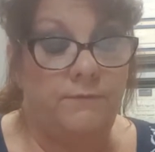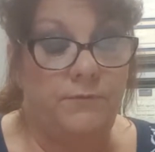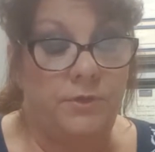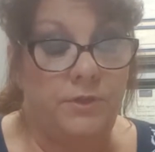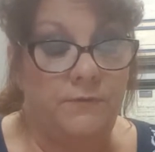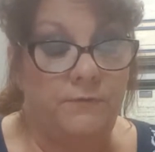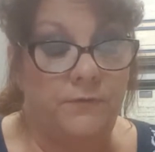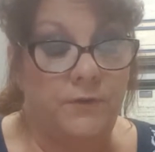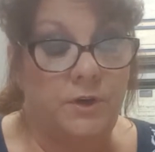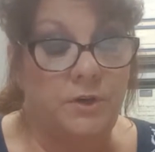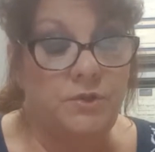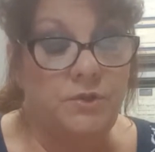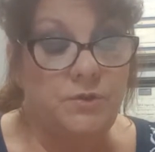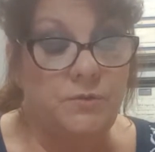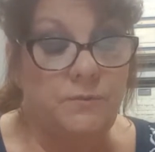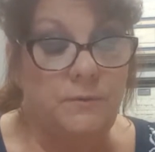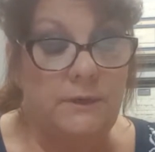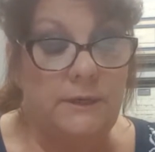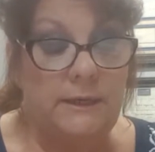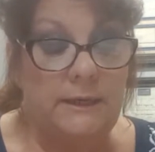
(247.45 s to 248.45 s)
The first
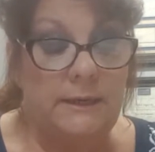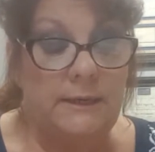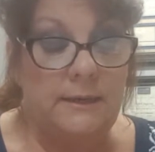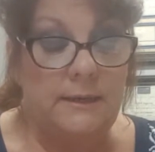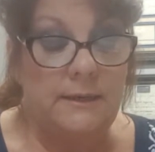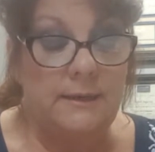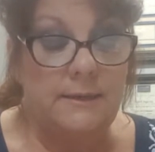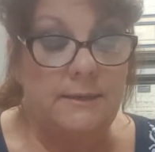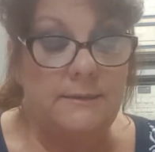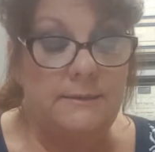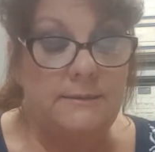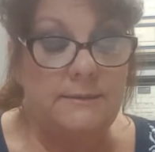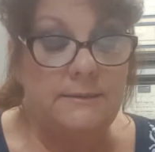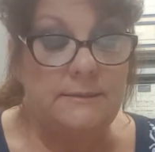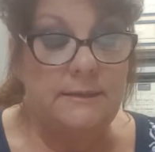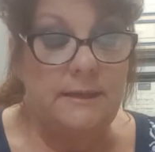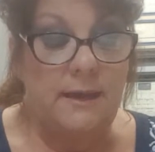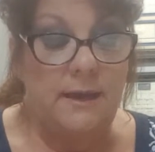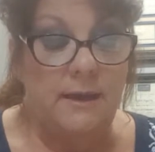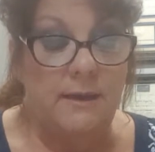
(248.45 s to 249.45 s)
one
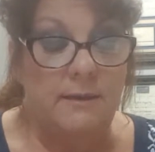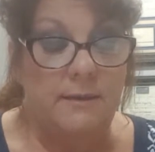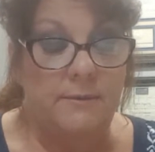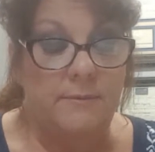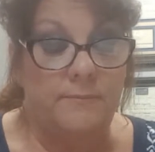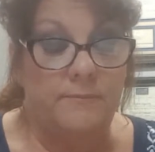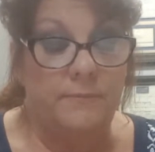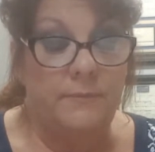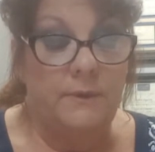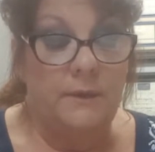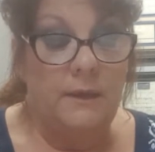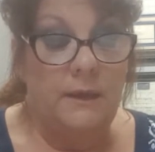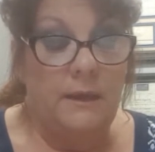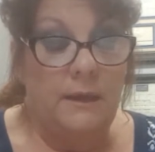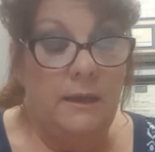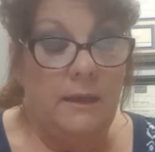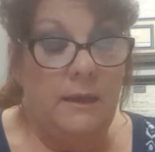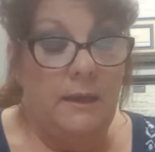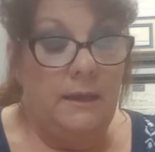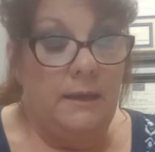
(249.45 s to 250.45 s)
is
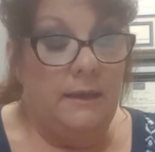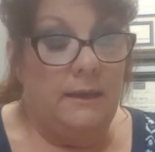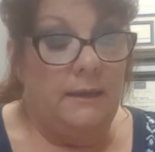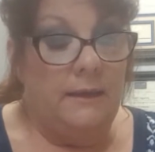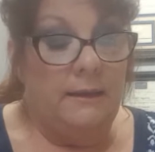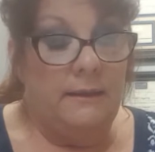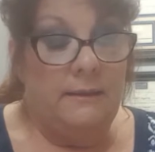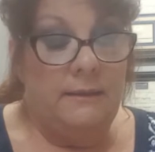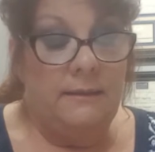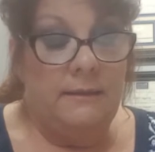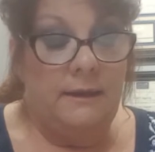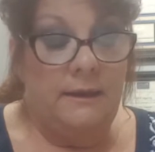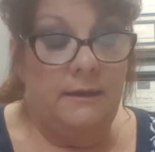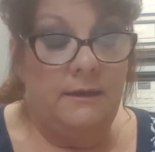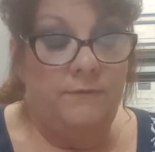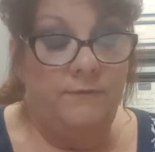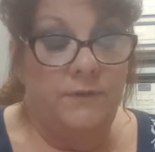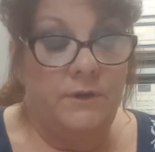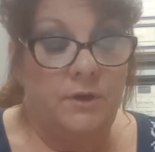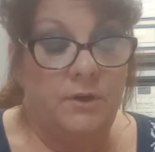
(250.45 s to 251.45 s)
that
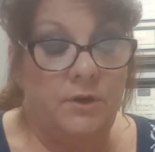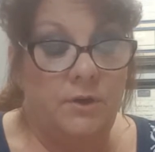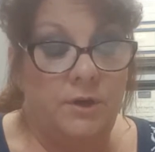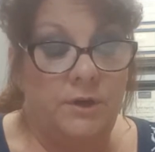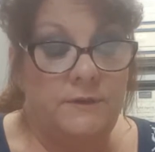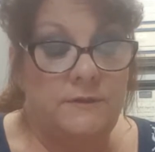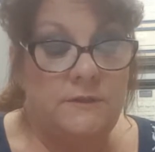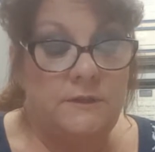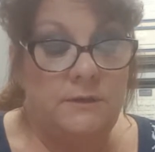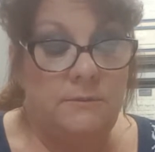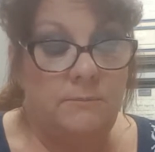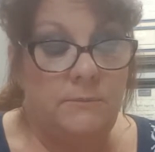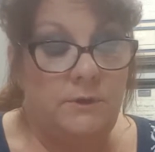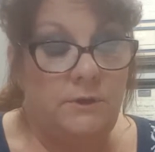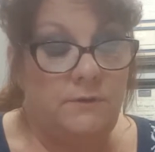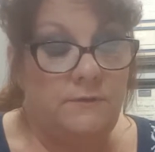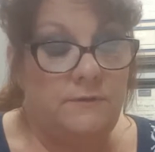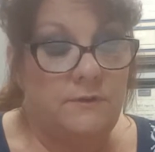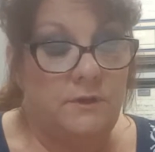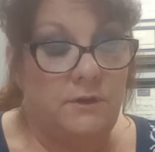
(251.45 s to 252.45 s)
if the currency
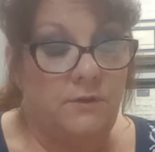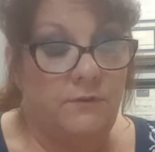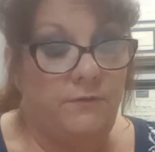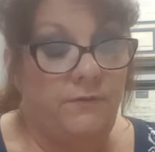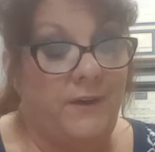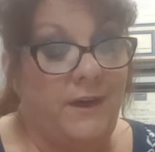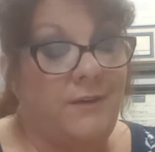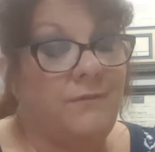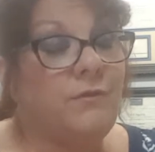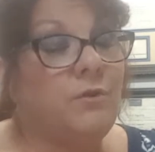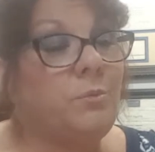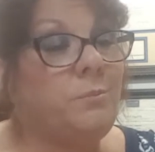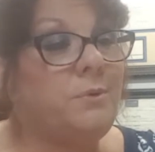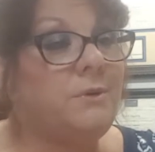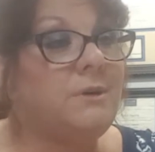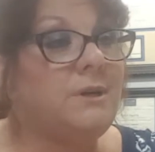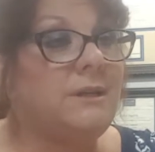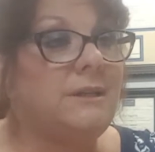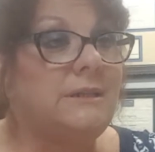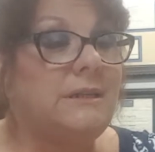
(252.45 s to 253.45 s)
moves in a favorable
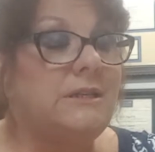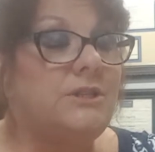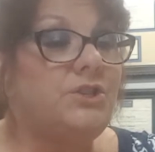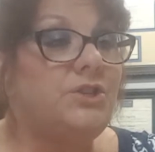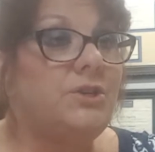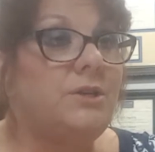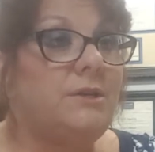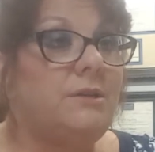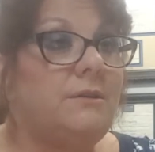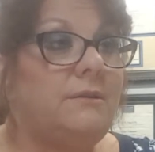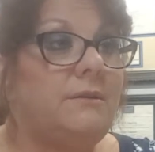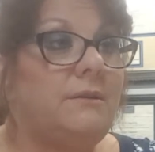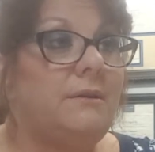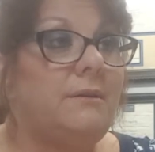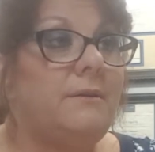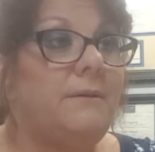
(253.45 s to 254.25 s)
condition,